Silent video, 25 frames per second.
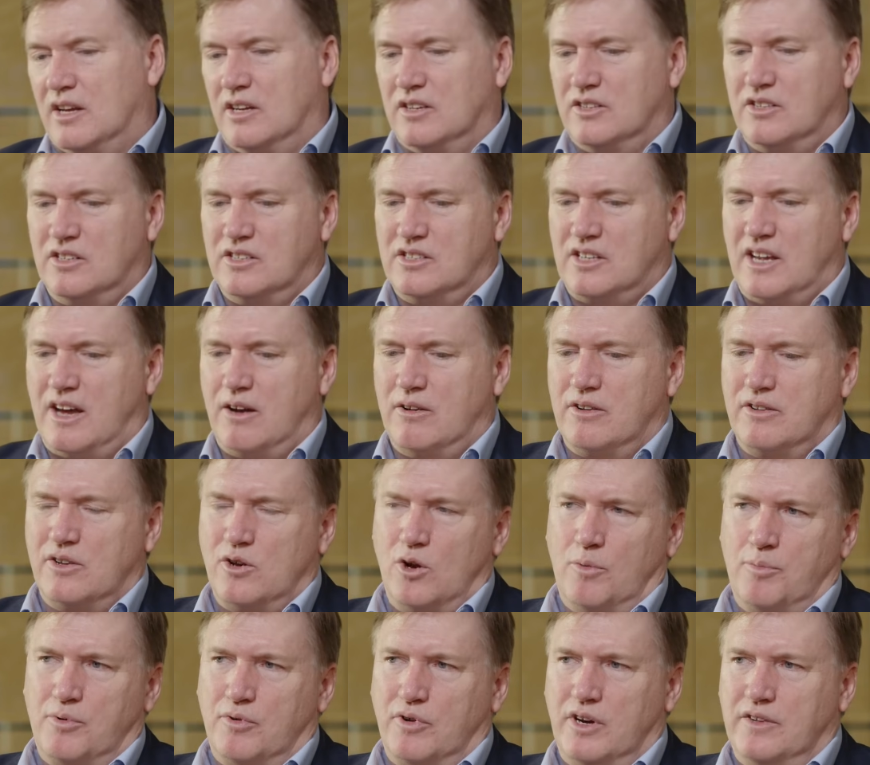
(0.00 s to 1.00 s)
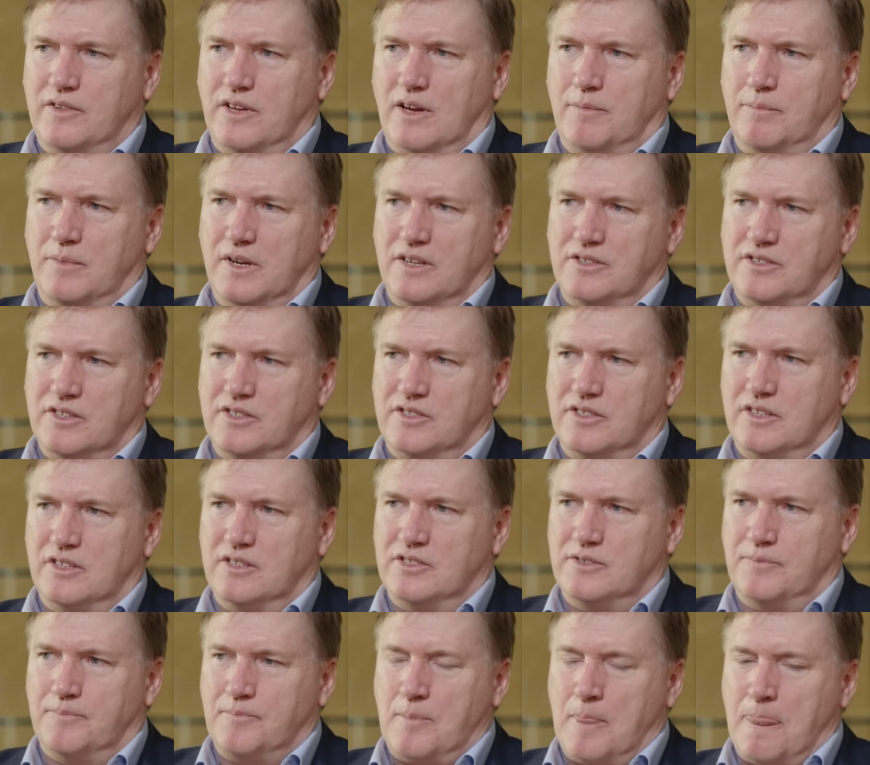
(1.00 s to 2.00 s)
just how do they operate their
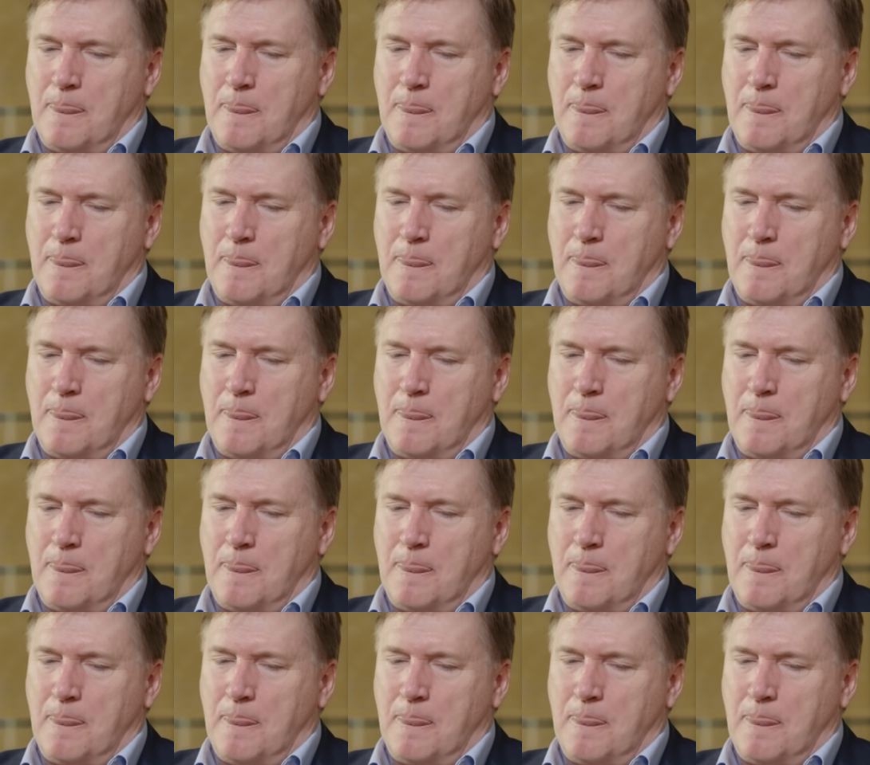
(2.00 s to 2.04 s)
businesses.